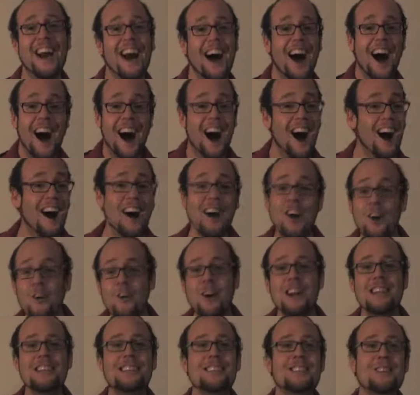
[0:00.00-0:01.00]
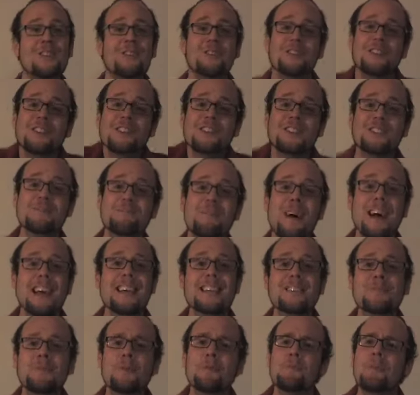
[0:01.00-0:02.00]
I always thought that
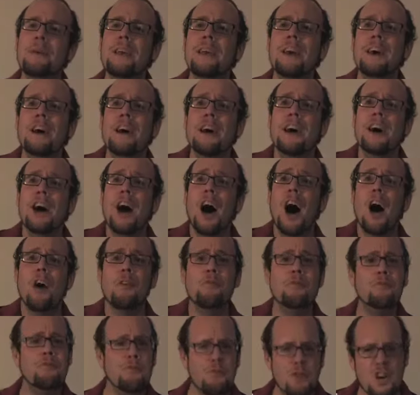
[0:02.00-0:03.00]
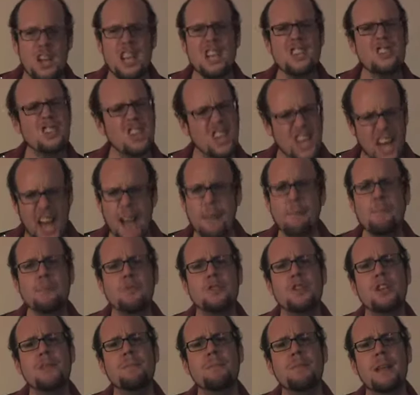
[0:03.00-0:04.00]
space would be a, a freezing
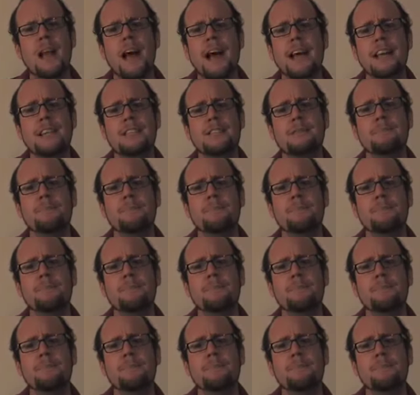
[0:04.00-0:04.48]
empty place,